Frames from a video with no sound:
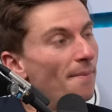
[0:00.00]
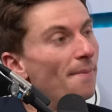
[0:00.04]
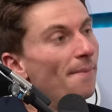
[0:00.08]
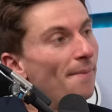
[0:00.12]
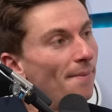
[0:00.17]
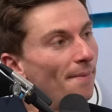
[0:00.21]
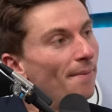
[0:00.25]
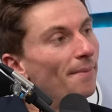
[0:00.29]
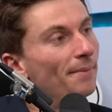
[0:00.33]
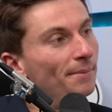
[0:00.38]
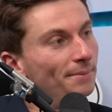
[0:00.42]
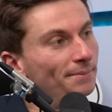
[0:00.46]

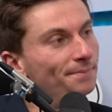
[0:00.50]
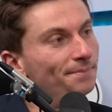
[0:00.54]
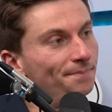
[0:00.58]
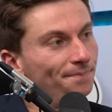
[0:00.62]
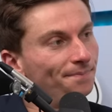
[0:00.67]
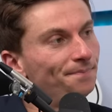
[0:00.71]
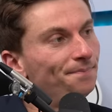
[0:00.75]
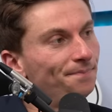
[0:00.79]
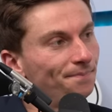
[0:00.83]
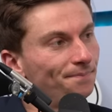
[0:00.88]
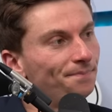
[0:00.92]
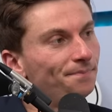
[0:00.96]
Mm-hmm. Mm-hmm.
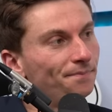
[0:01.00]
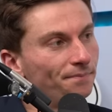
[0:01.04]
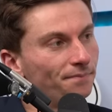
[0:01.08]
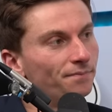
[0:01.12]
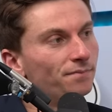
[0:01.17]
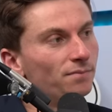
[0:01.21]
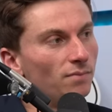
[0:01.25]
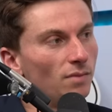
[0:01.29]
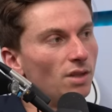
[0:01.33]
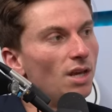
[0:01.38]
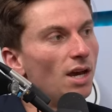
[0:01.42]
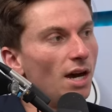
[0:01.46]
There you go.
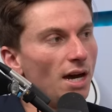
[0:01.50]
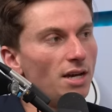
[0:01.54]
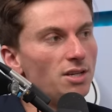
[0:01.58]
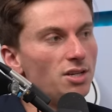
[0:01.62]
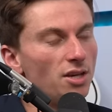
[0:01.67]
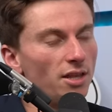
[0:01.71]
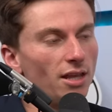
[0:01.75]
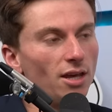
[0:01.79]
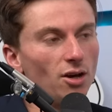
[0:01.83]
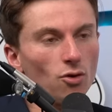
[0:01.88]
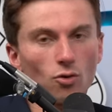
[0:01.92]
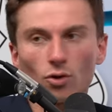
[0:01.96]
Yeah, I saw
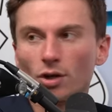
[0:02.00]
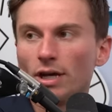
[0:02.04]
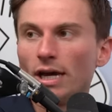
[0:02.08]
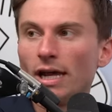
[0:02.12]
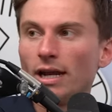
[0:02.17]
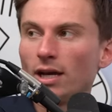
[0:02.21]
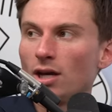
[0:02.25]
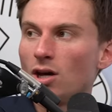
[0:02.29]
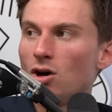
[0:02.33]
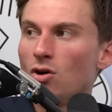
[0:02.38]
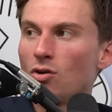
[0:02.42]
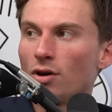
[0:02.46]
that
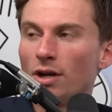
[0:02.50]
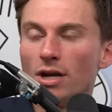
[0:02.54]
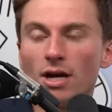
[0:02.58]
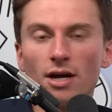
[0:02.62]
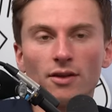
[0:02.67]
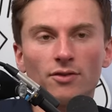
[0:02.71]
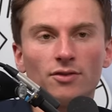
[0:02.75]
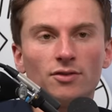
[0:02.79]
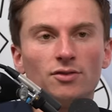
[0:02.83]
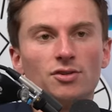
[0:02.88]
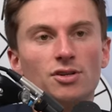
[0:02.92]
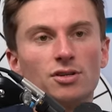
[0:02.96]
organic
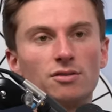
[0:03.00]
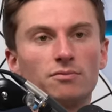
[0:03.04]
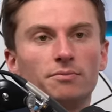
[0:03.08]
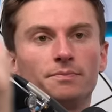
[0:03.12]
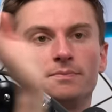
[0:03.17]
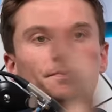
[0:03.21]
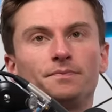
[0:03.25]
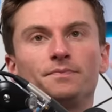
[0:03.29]
coconuts and just.